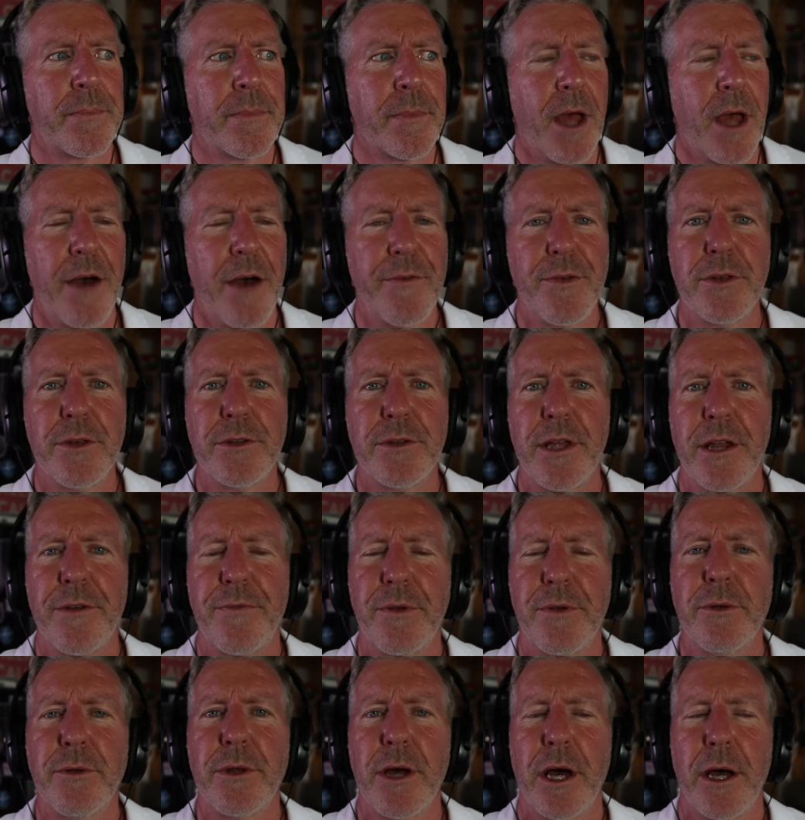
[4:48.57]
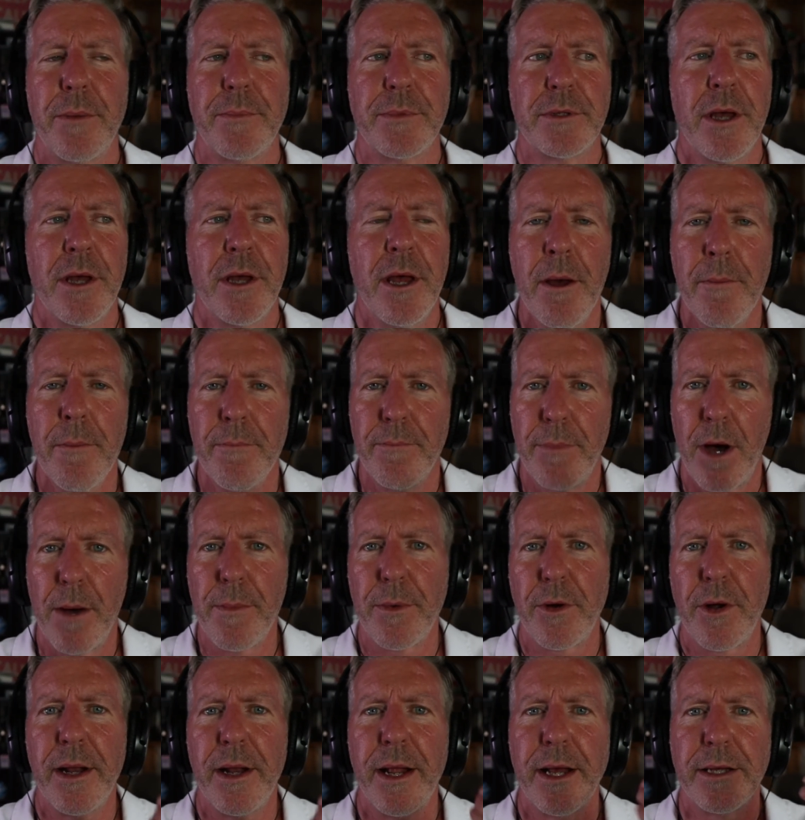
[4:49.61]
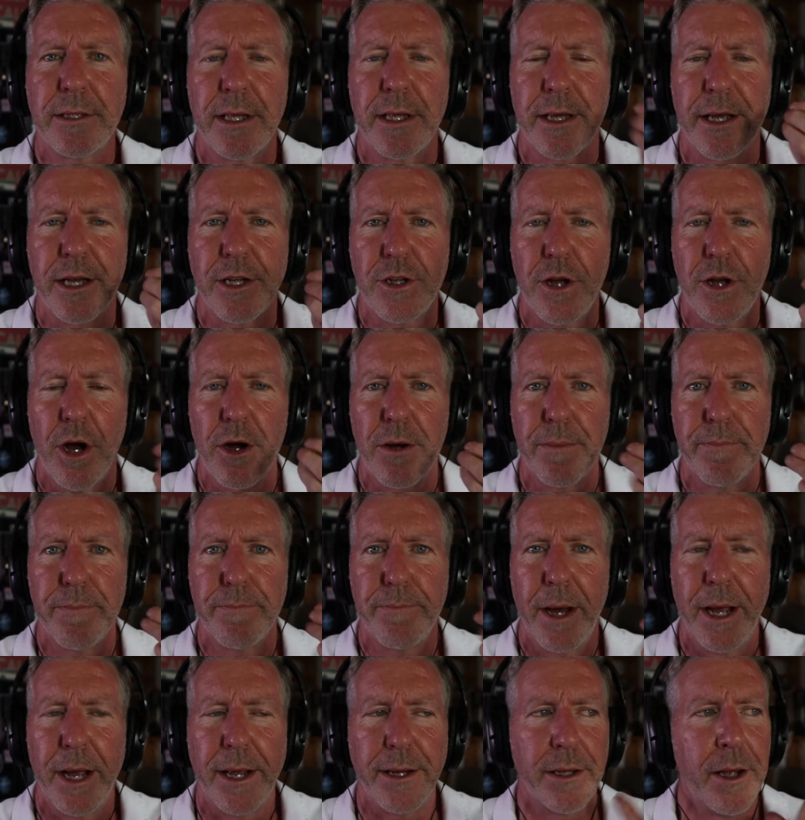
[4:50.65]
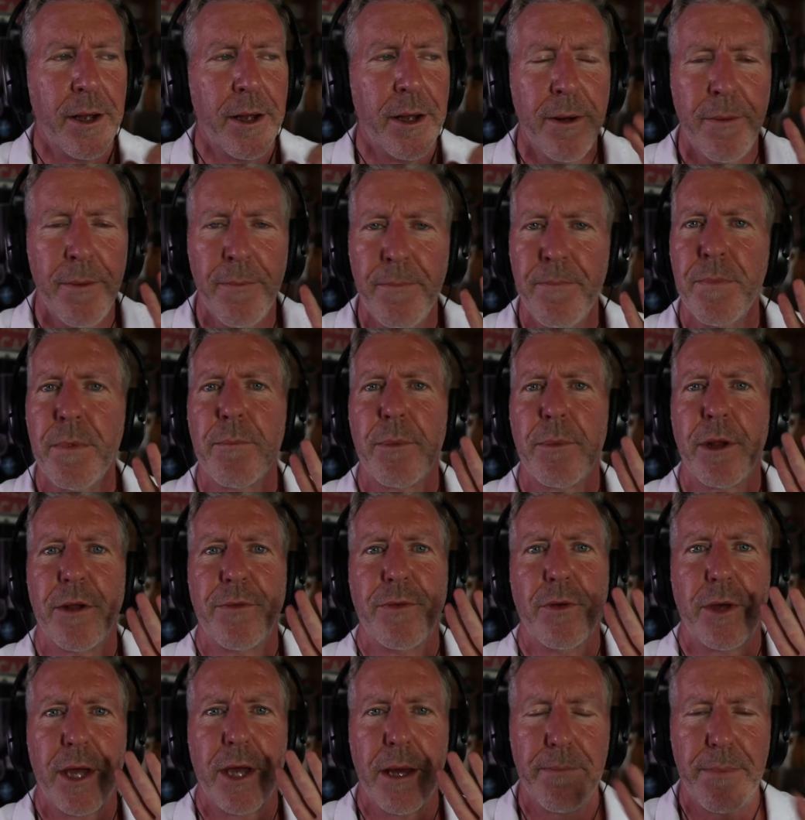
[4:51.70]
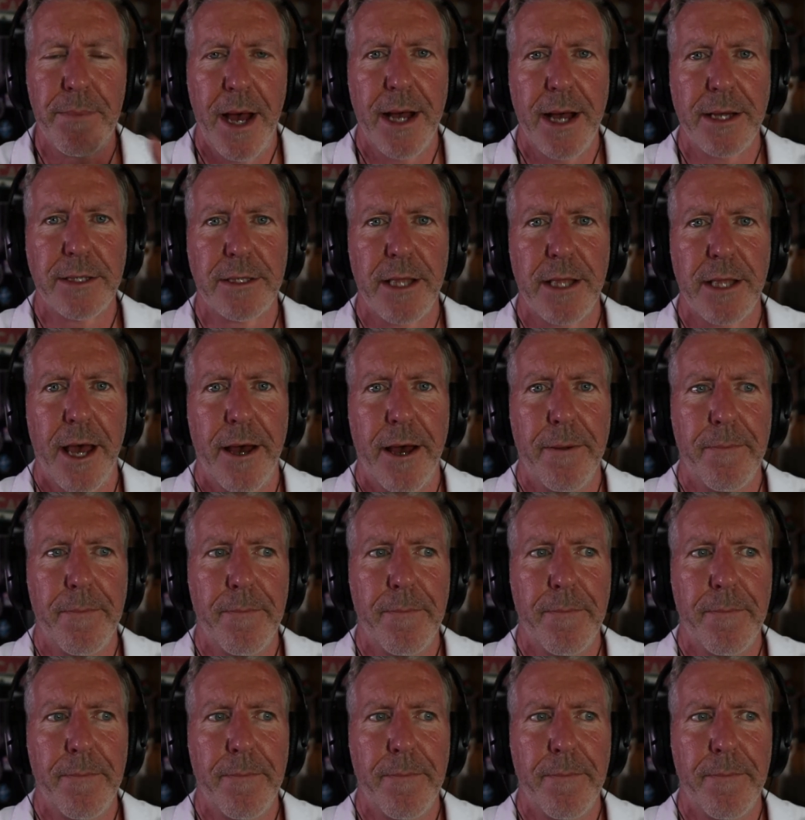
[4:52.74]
I've used that a few times. Pomegranate has like a tart bite, but if you get past that,